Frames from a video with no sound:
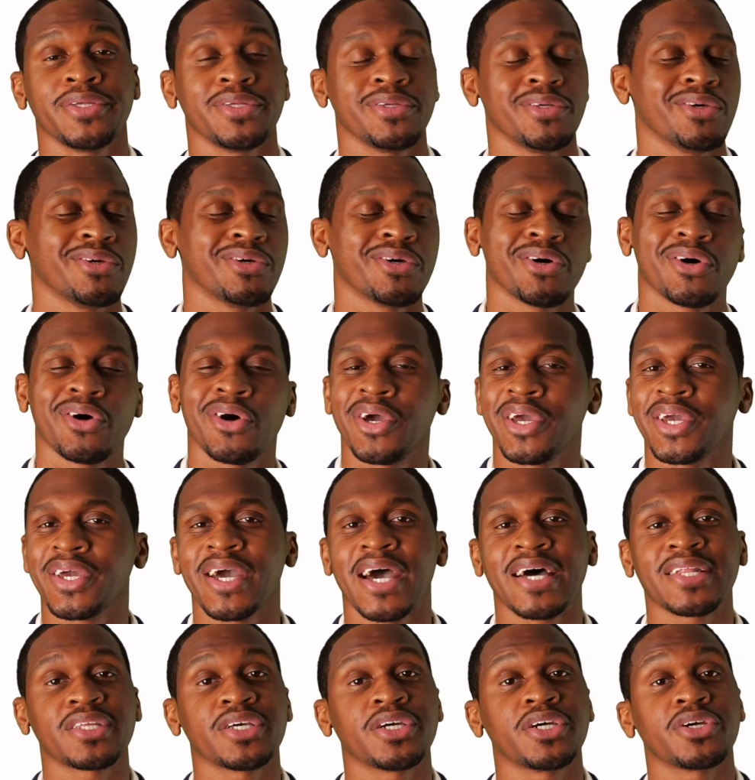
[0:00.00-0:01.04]
Y'all ain't
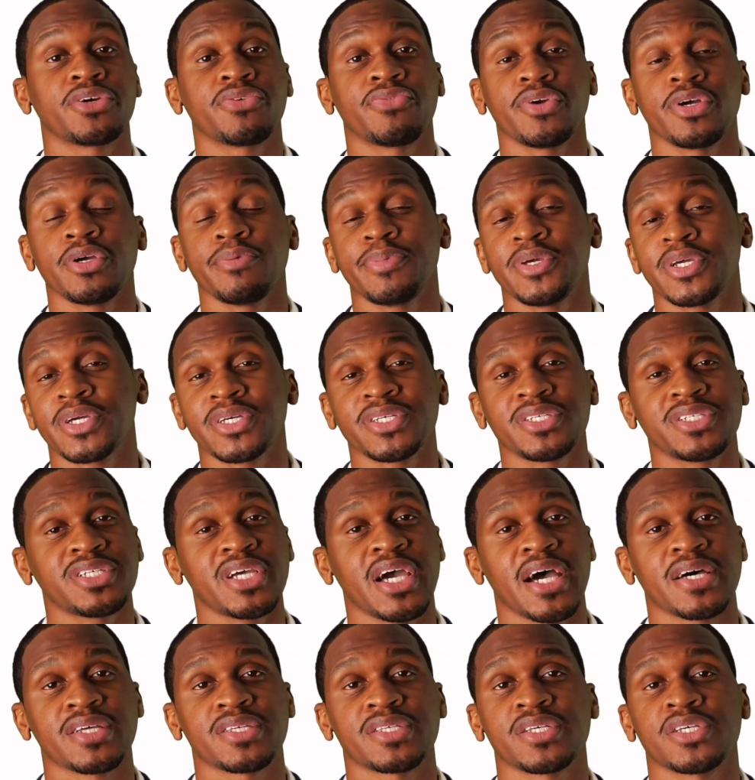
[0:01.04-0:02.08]
got to agree because,
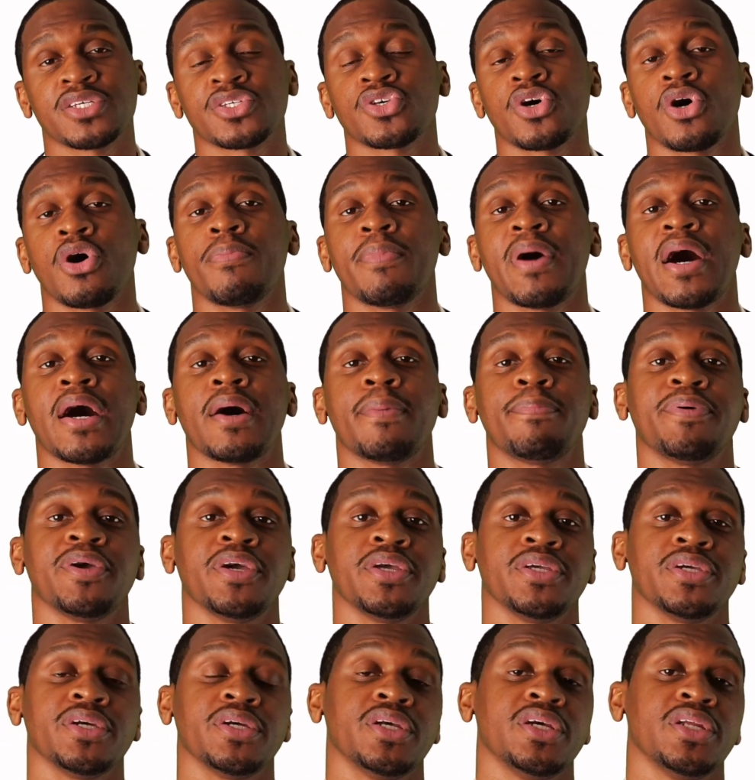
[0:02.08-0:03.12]
yes, it's all my
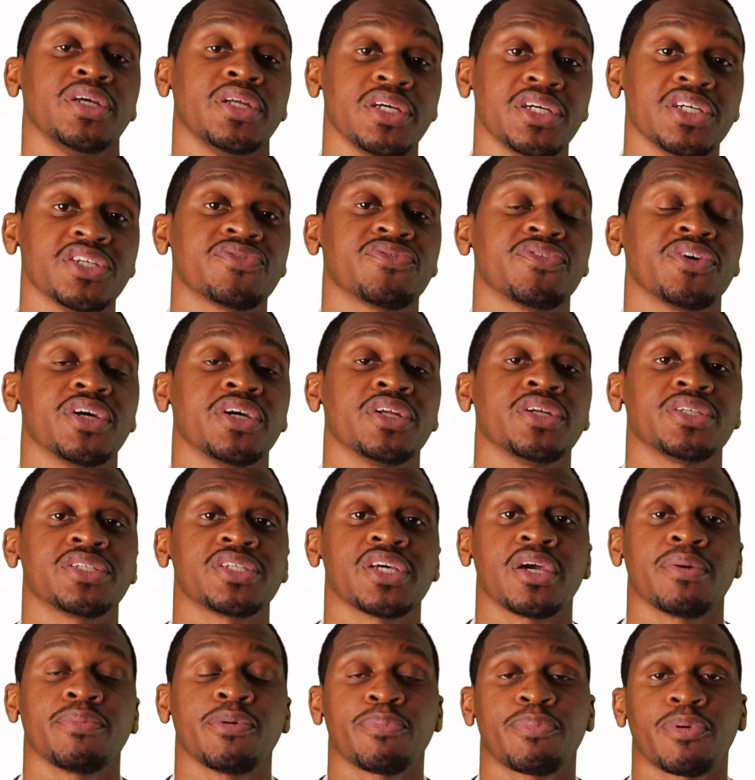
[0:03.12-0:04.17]
opinion and it is for
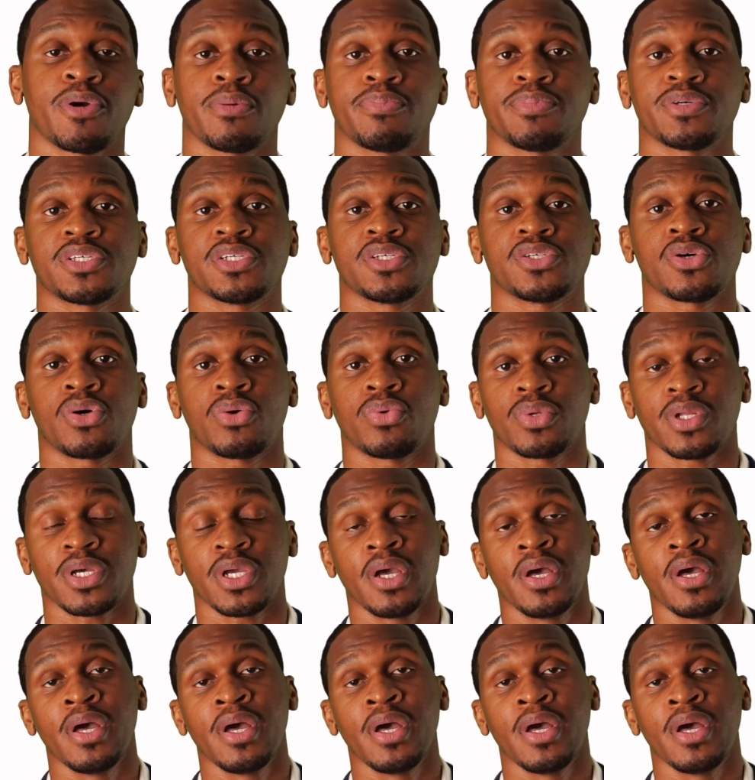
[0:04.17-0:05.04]
entertainment purposes only.